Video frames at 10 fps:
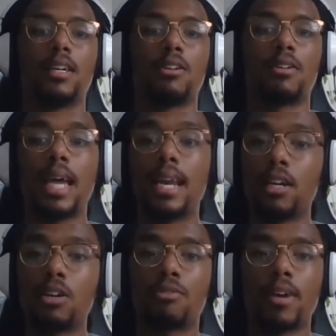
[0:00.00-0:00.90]
getting
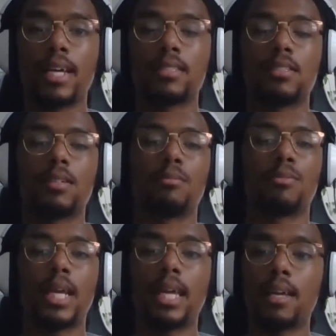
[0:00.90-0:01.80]
a grant,
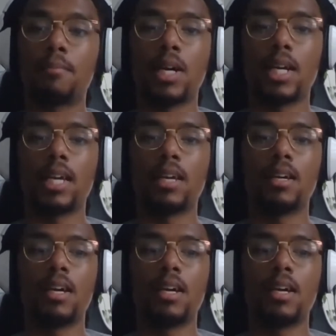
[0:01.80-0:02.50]
bringing in money,